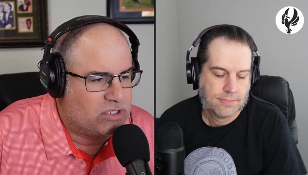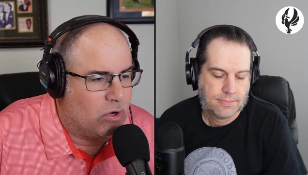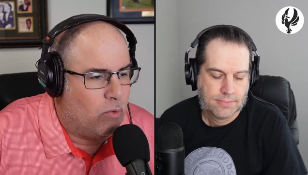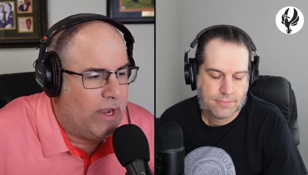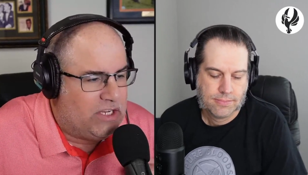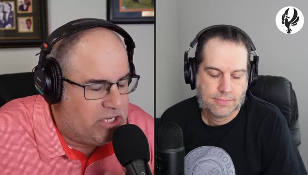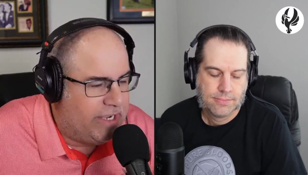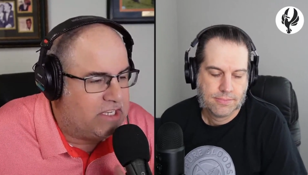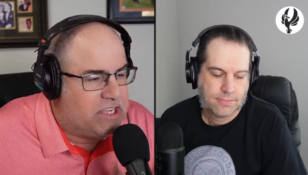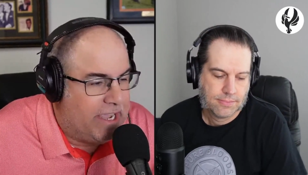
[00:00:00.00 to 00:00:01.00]
Speaker 1: so we
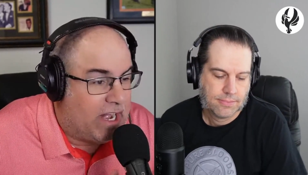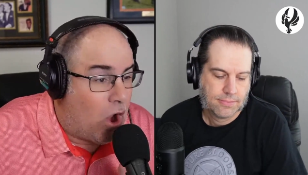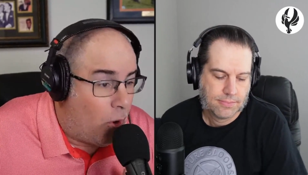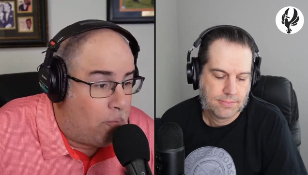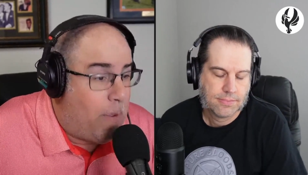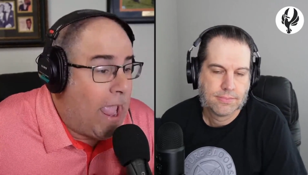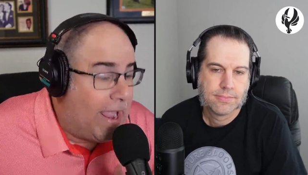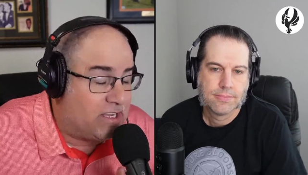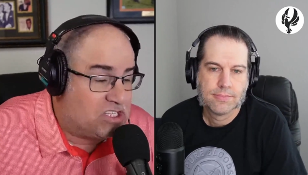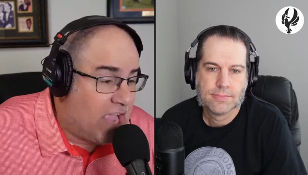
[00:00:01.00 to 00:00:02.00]
did get our
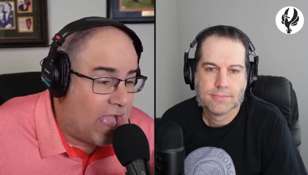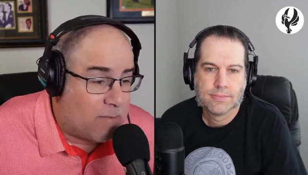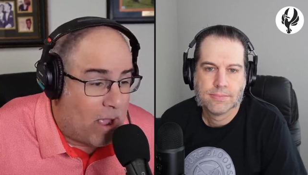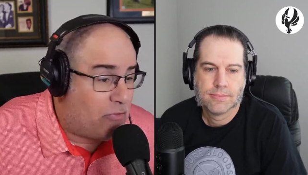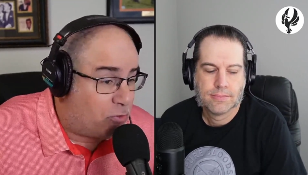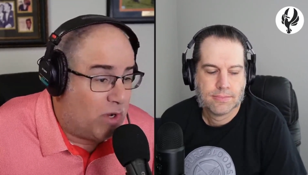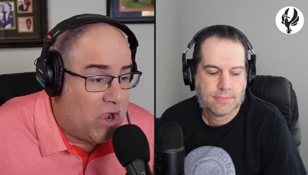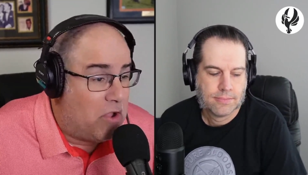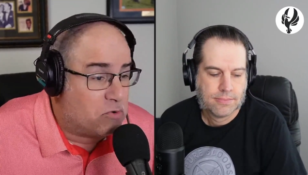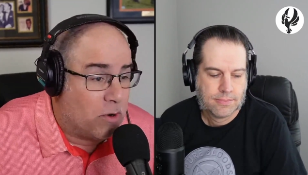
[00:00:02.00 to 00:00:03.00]
banks got about
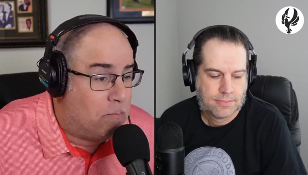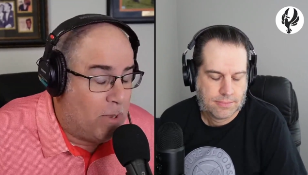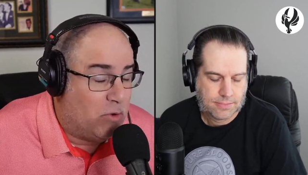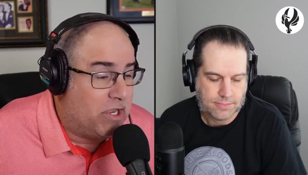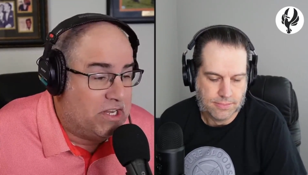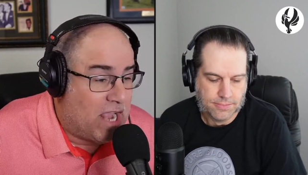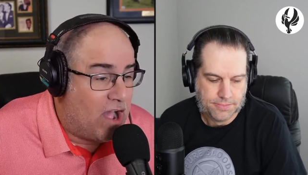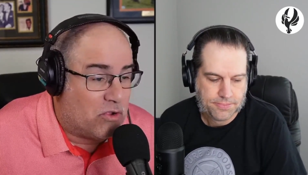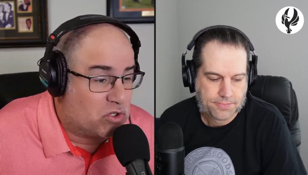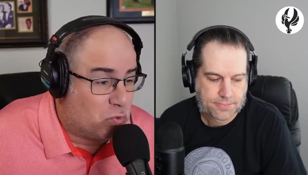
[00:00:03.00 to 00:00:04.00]
three hundred billion
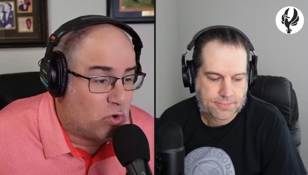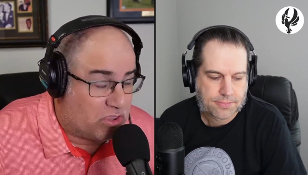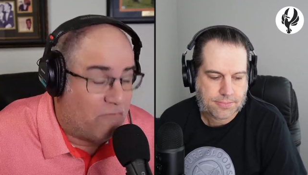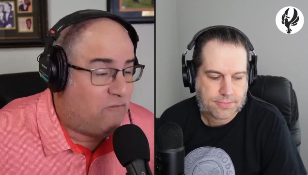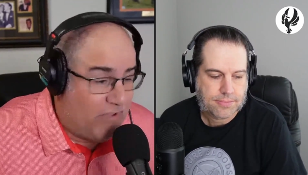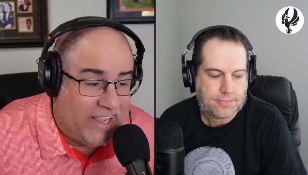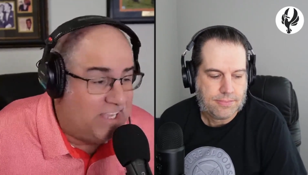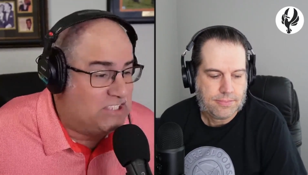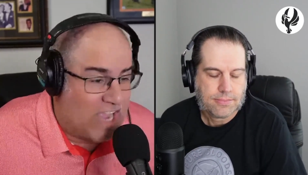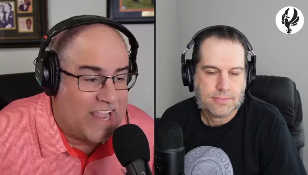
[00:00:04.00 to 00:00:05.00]
dollars worth of
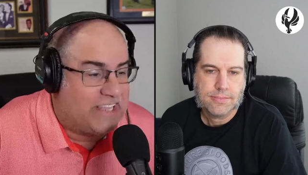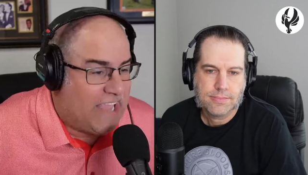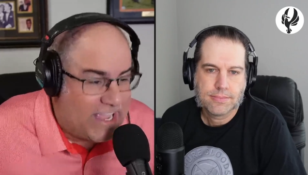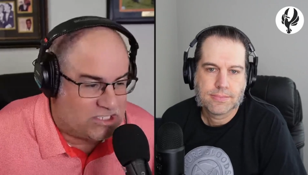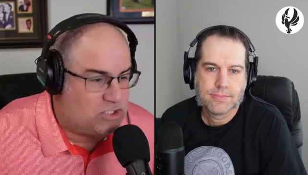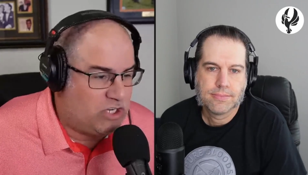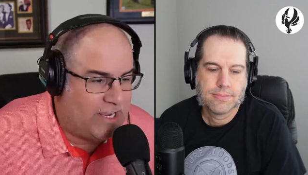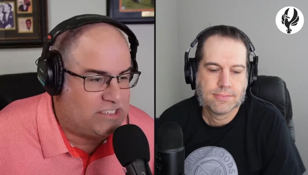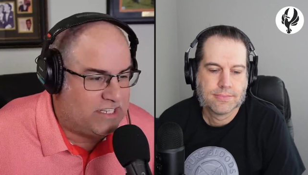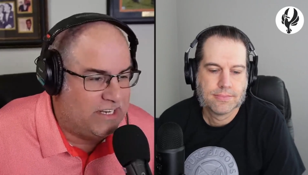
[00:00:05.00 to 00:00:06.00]
fees, I guess,
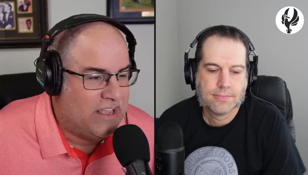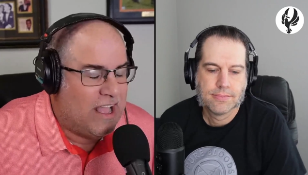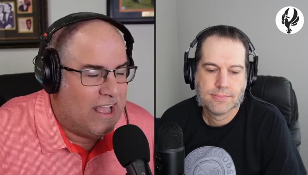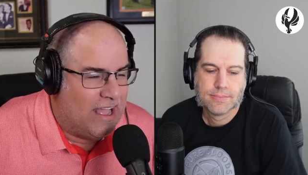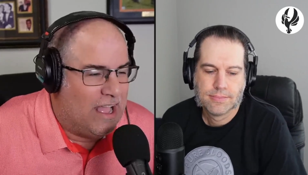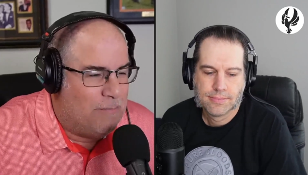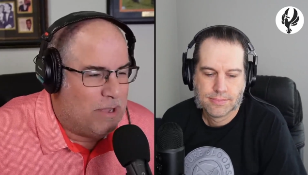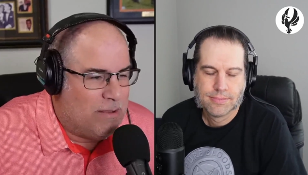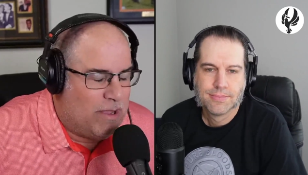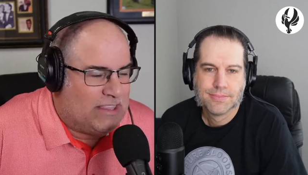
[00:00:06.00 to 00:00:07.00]
Jason. Uh,
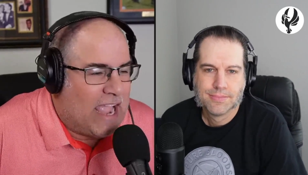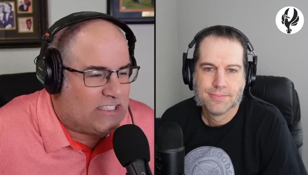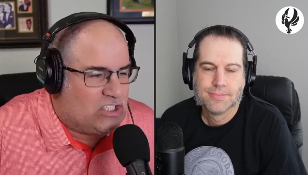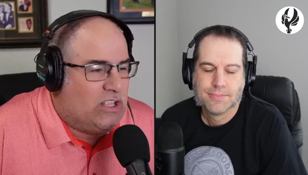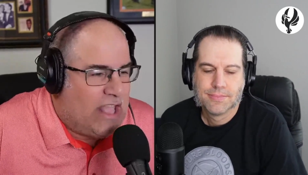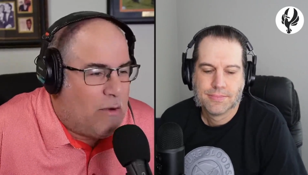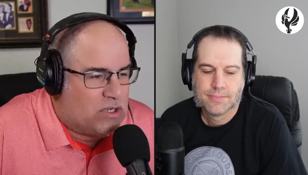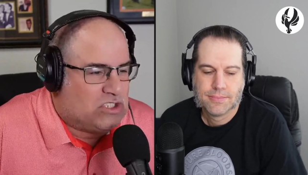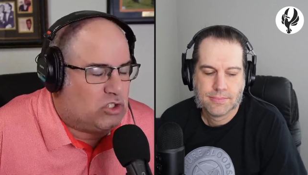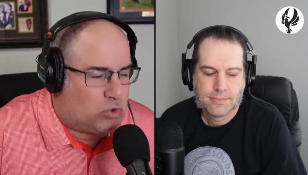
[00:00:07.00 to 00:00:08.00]
but but that's the, that
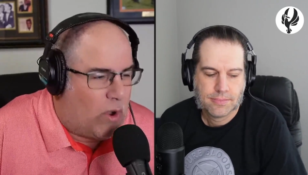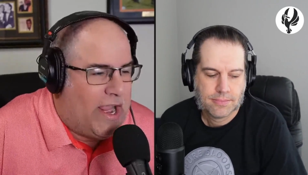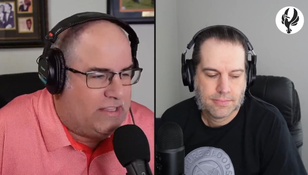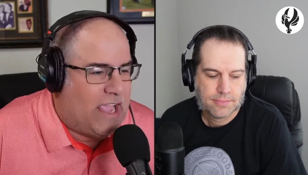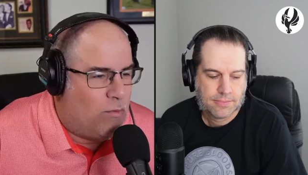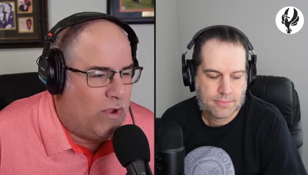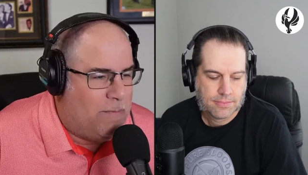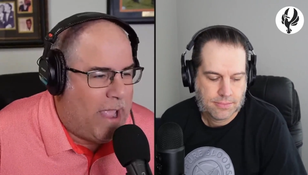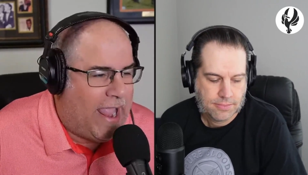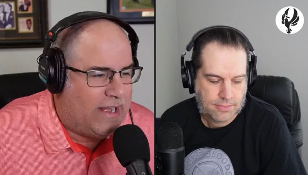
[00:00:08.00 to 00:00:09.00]
was the trade that
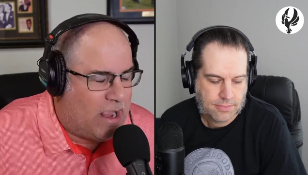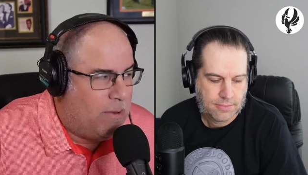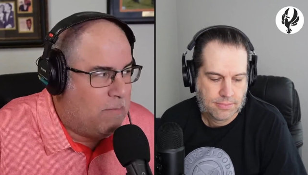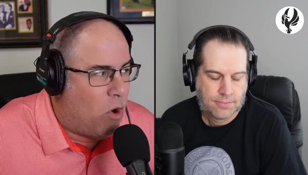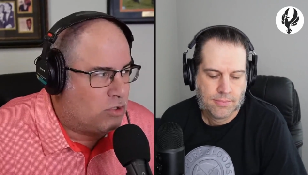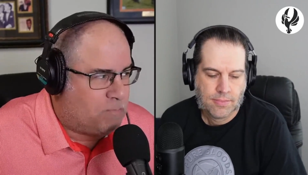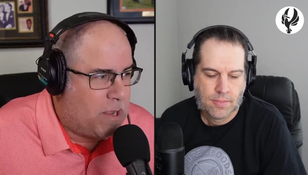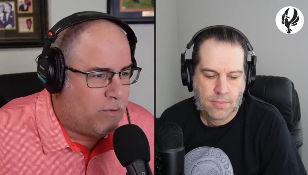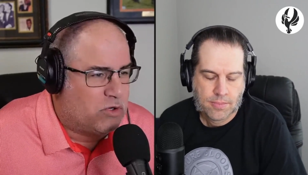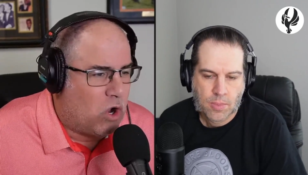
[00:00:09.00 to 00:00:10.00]
we made. I mean, most
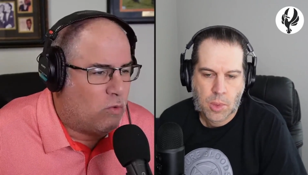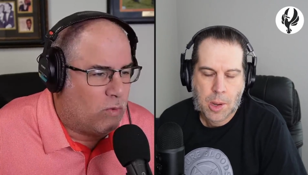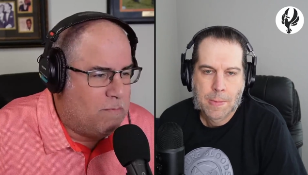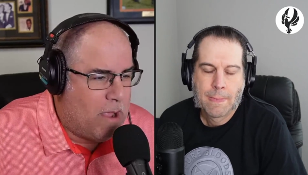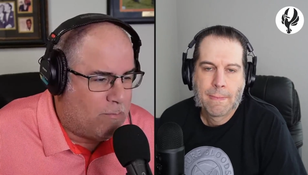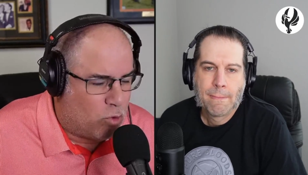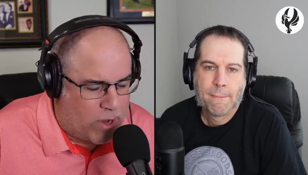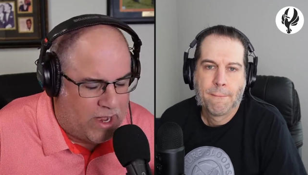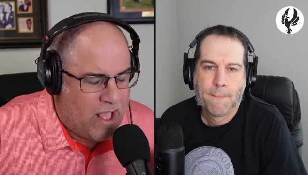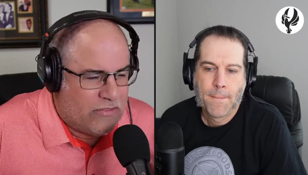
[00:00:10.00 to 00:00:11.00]
people don't
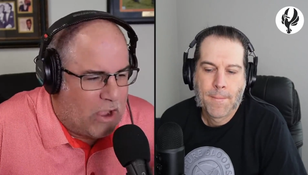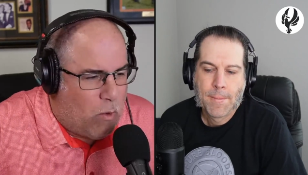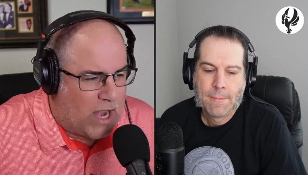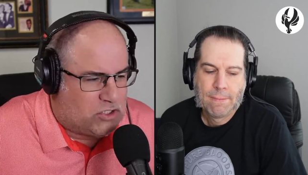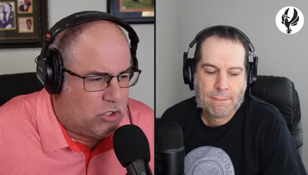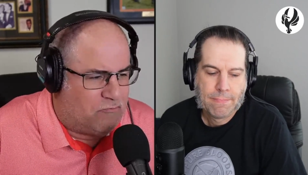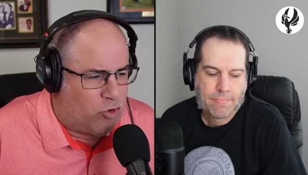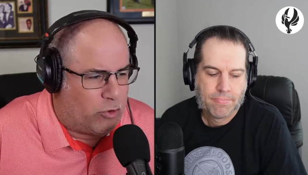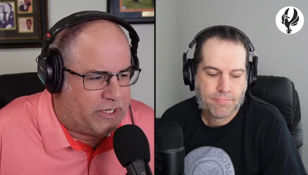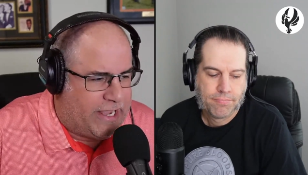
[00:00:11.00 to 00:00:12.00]
remember it. They want you to
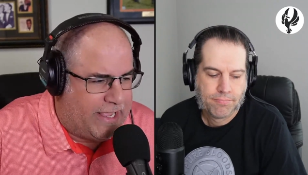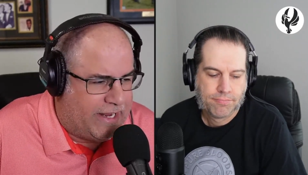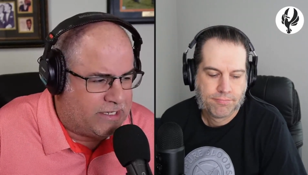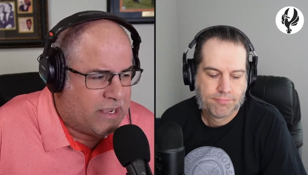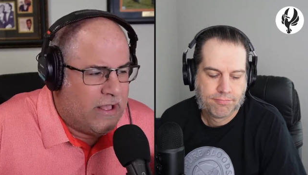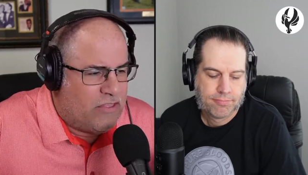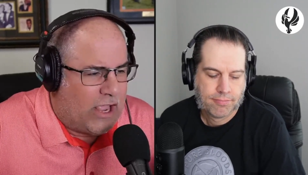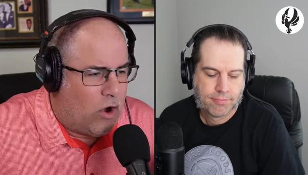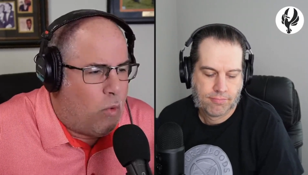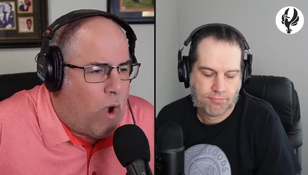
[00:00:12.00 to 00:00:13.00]
forget it.
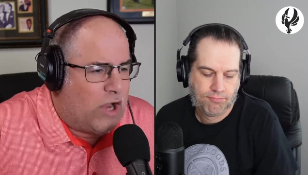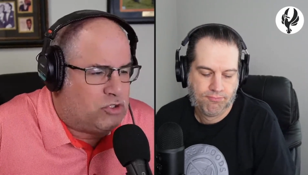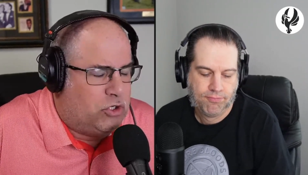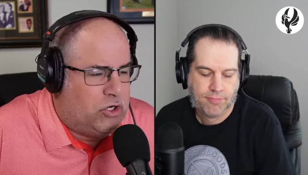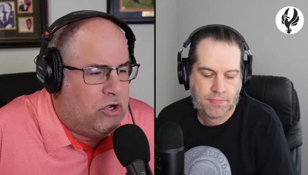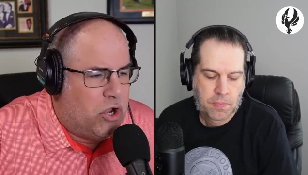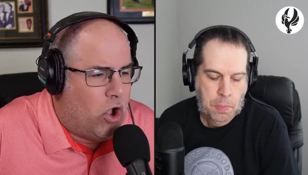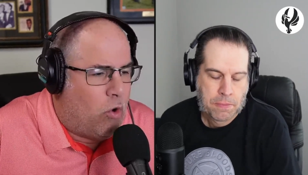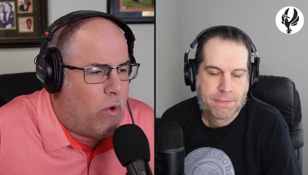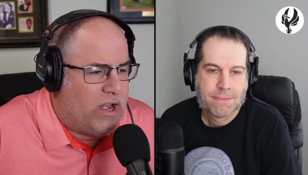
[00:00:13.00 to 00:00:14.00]
They don't want you to
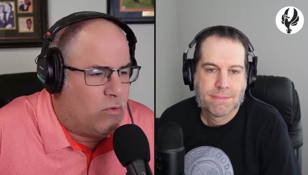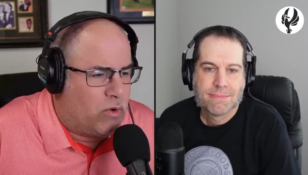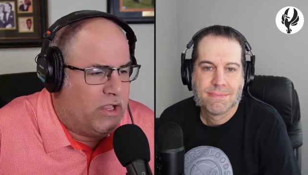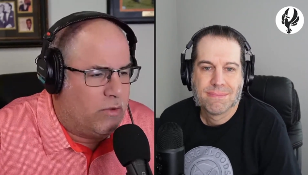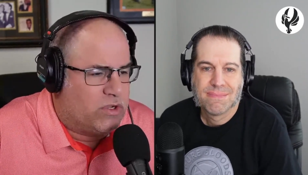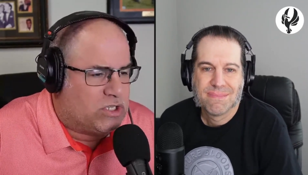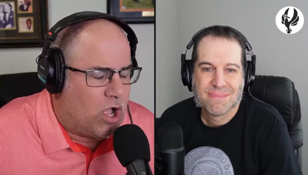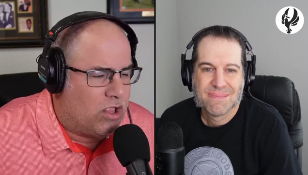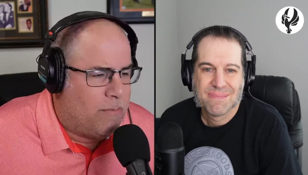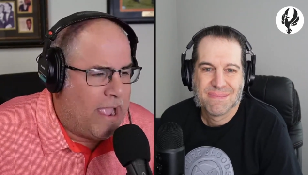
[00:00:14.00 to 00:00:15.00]
know what it really was
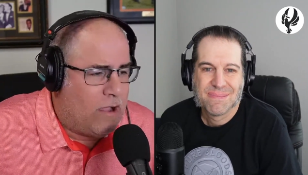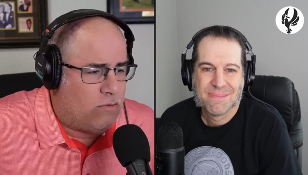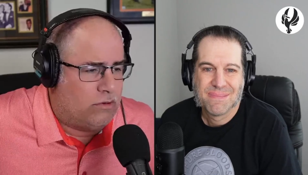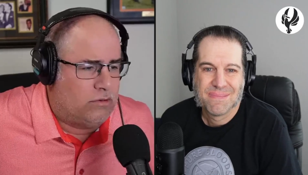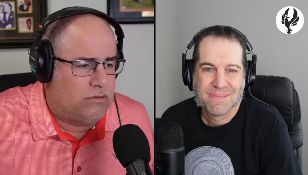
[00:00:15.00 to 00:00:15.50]
all about.